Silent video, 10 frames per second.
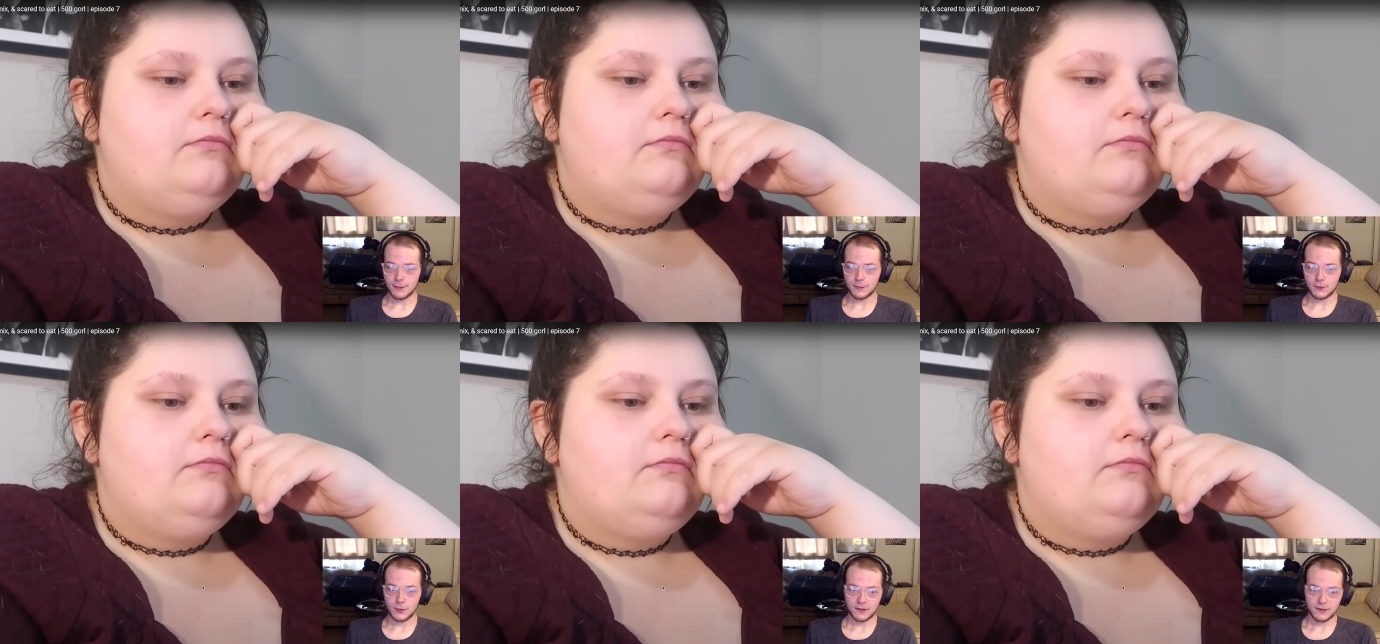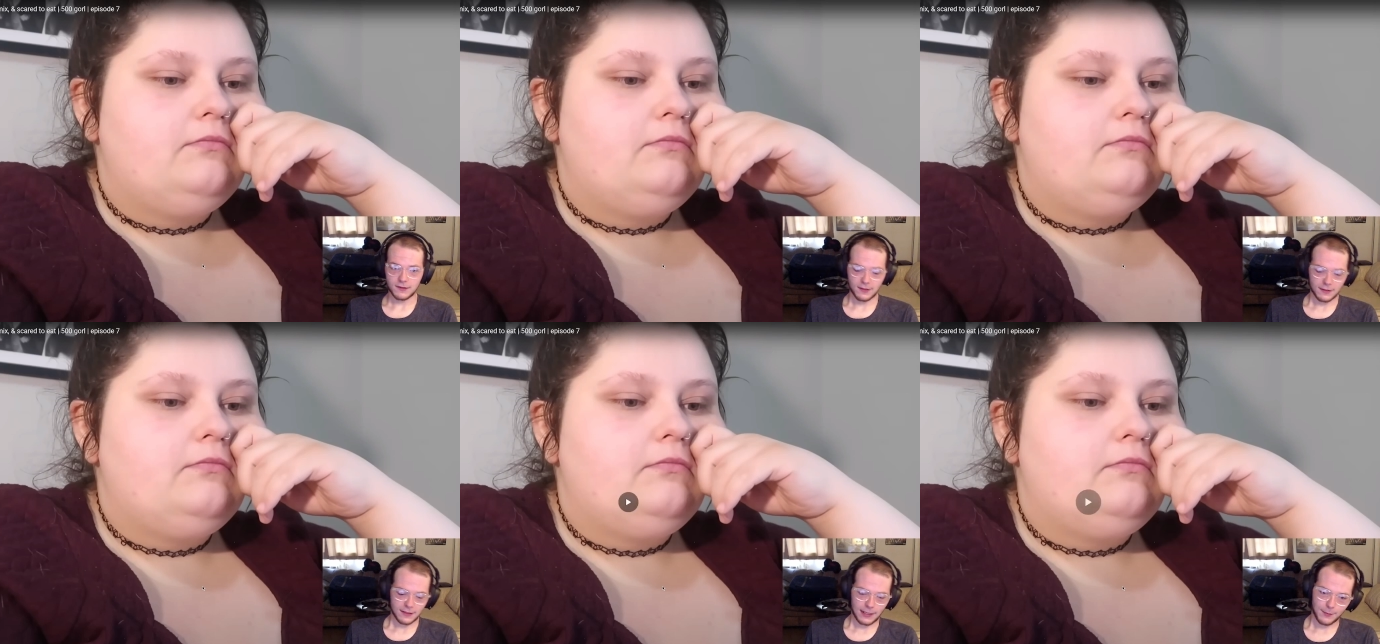Speaker 1: worse. It's like the
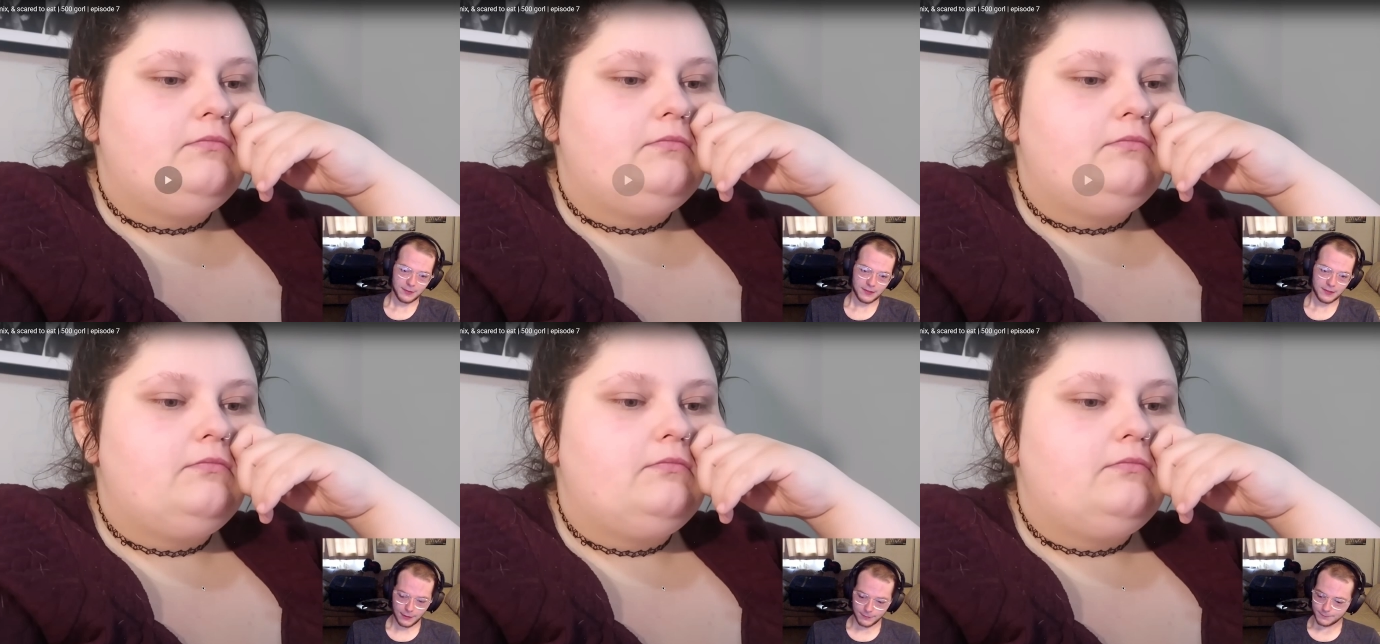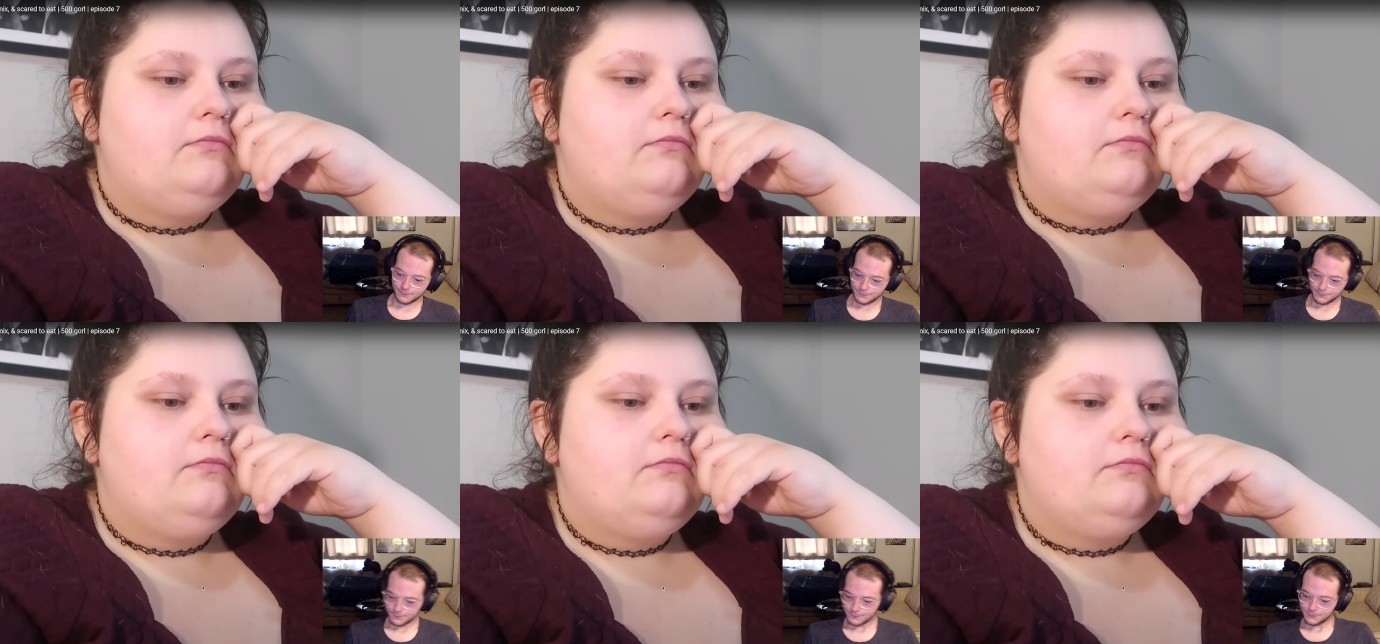opposite of that
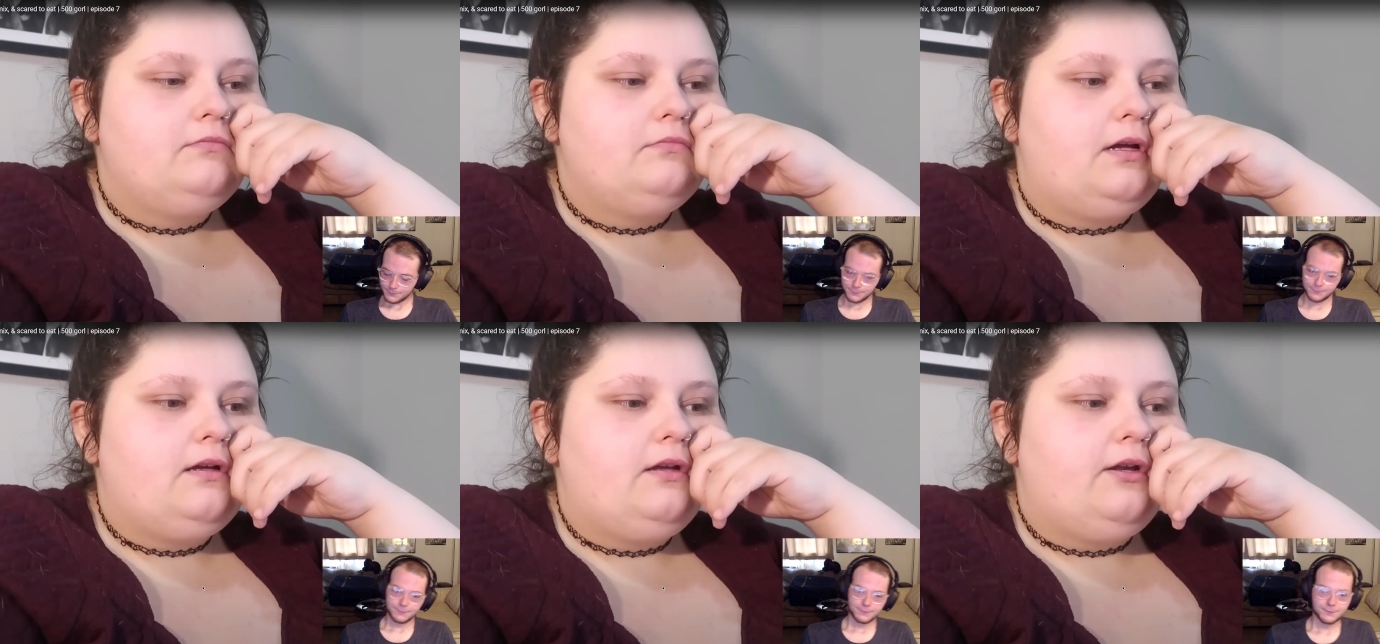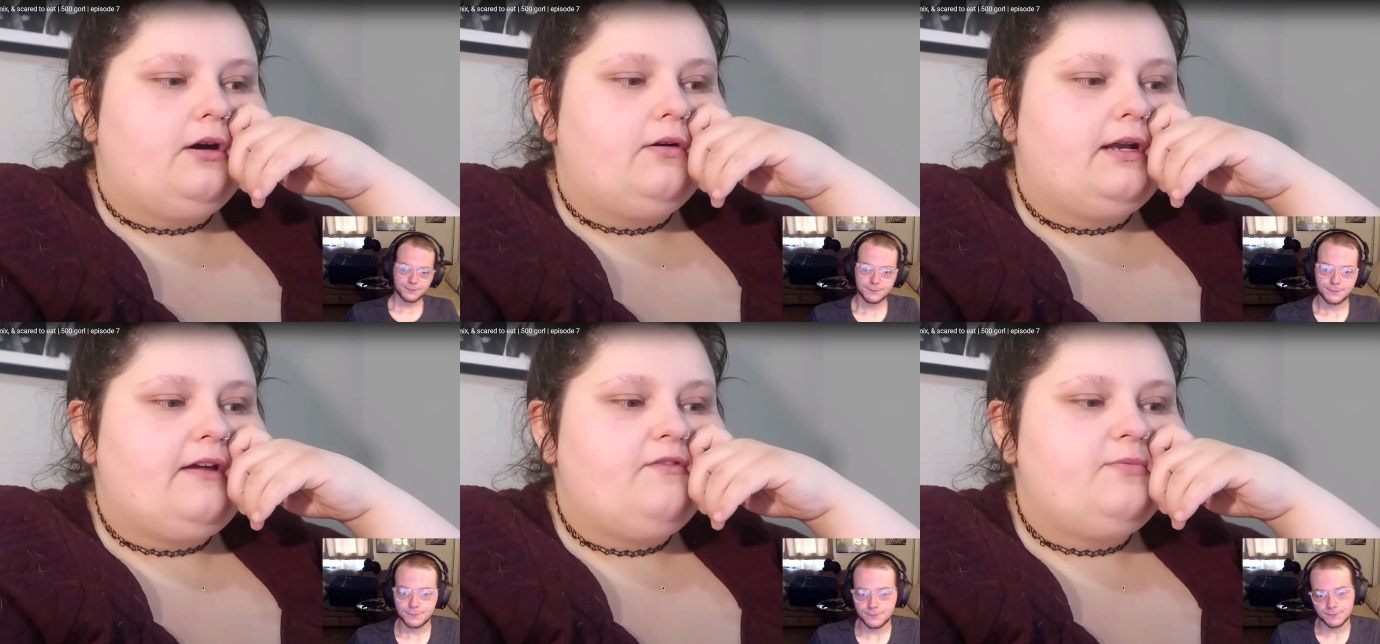
Speaker 2: you know, and I've
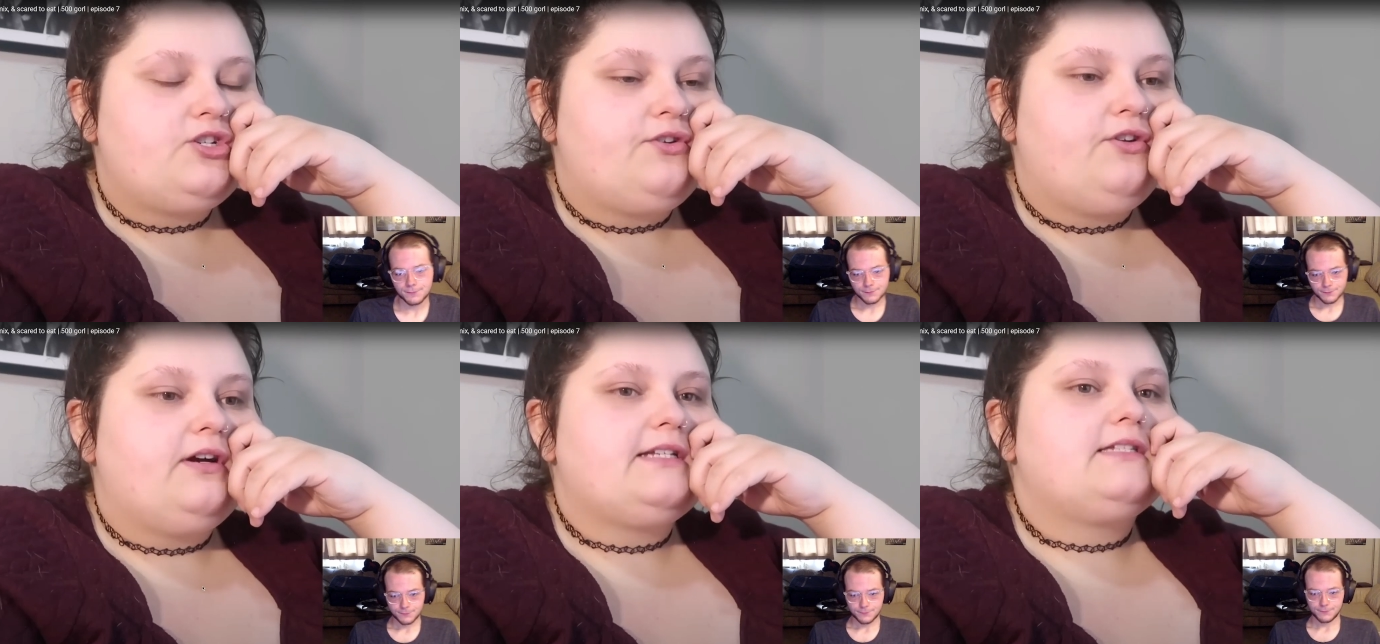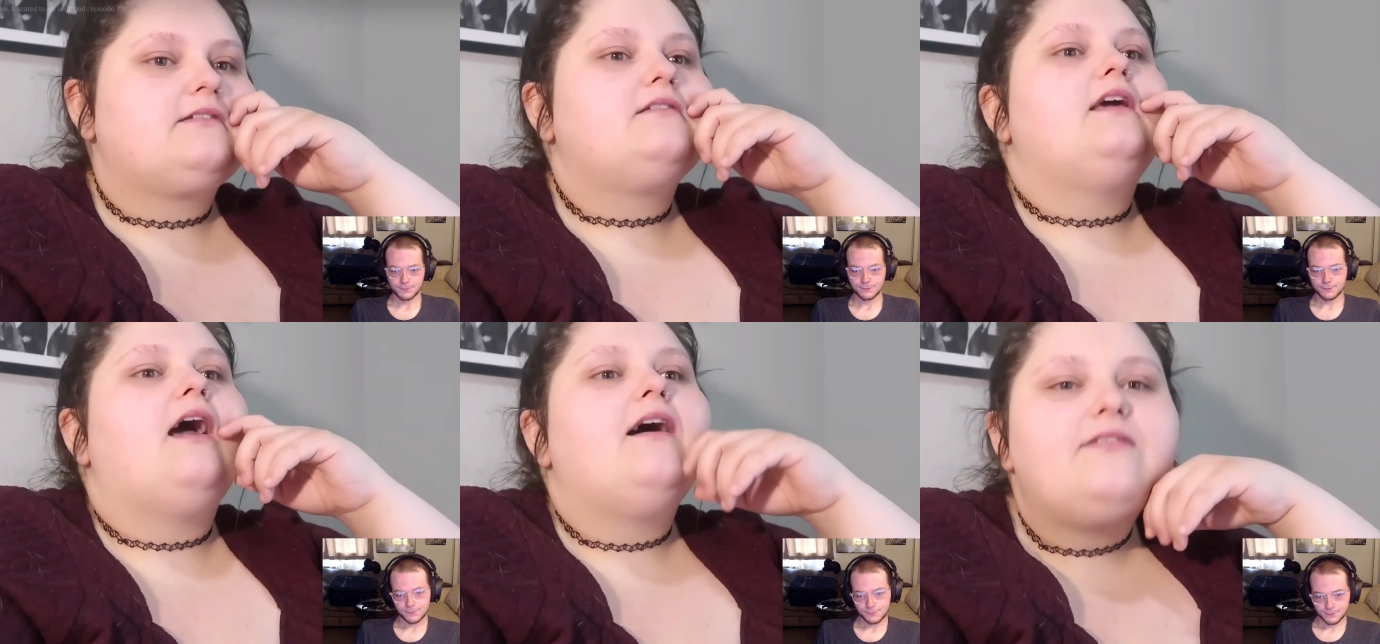been showing you guys literally
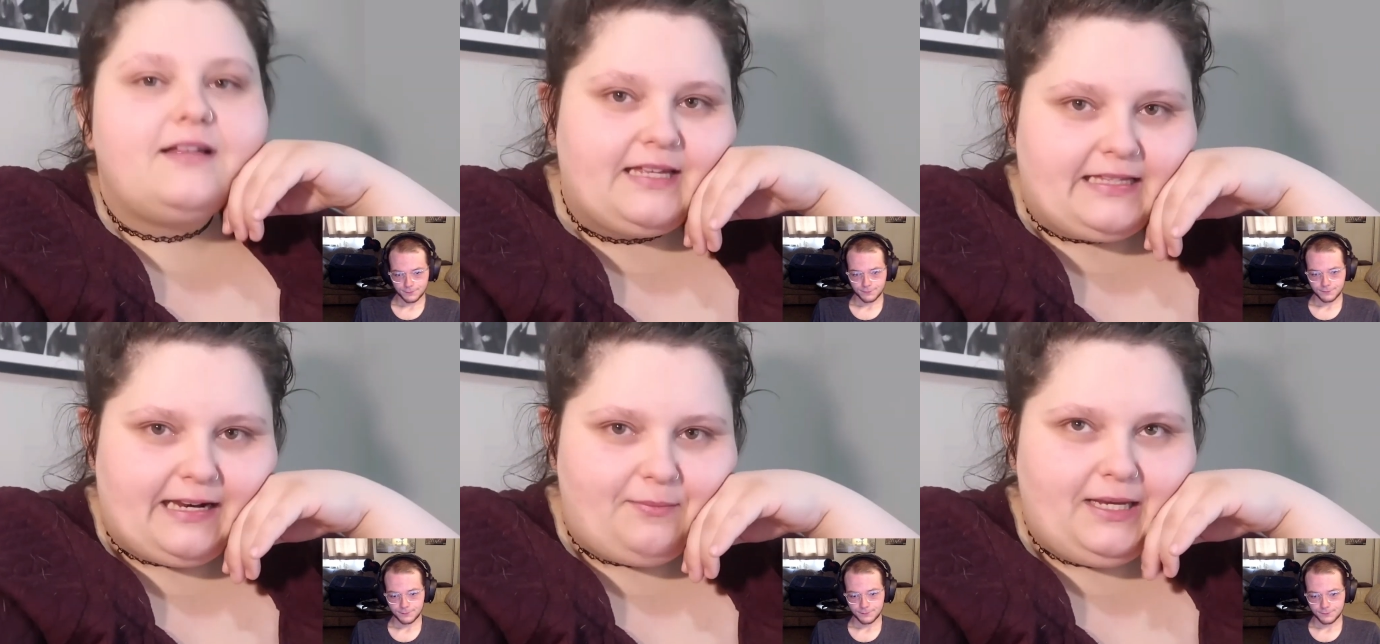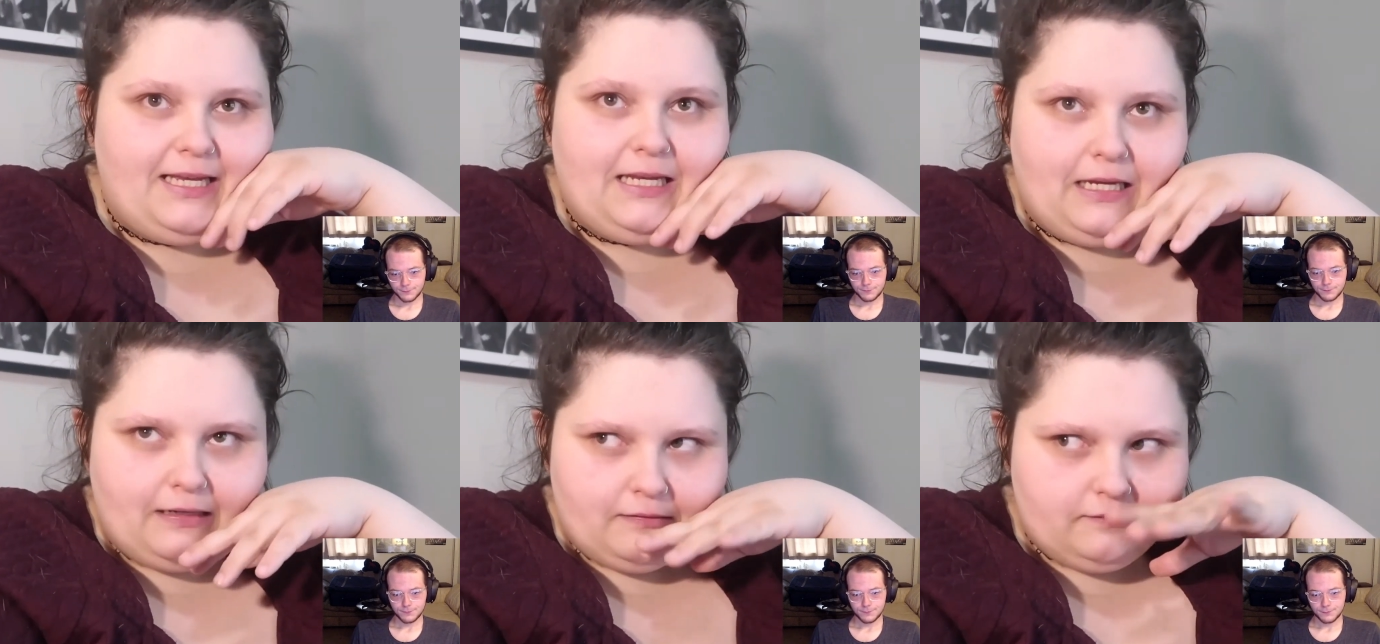everything that I'm
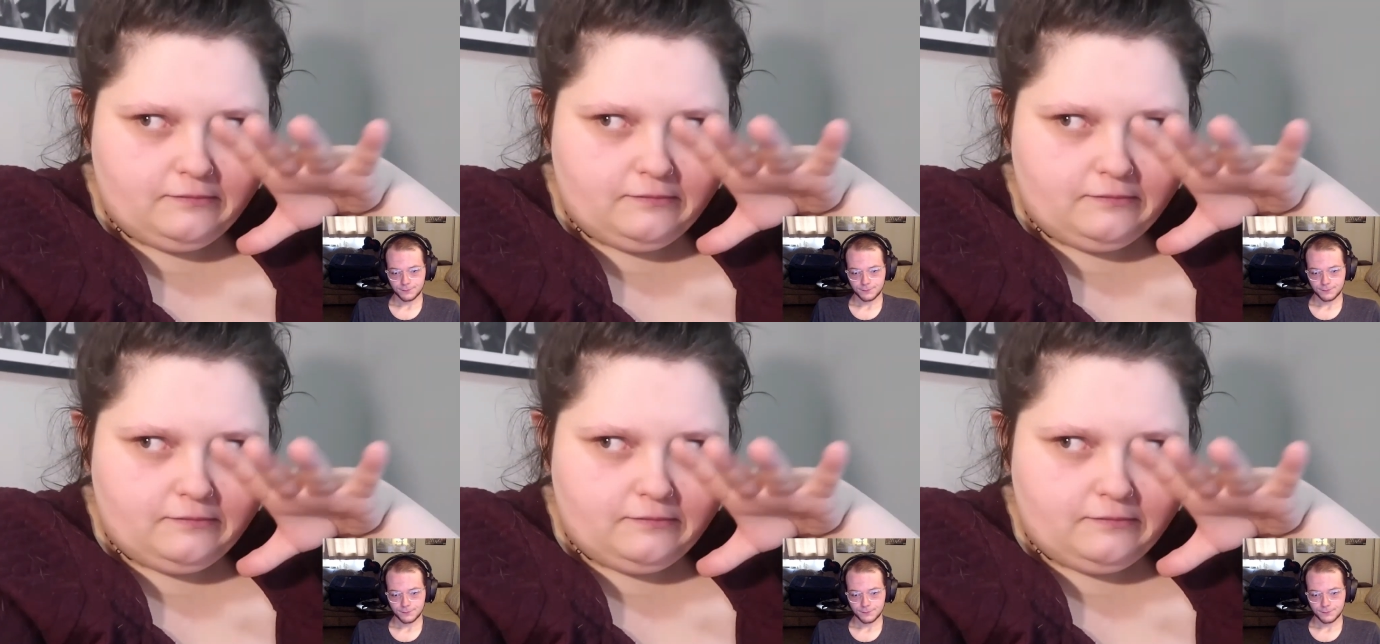eating.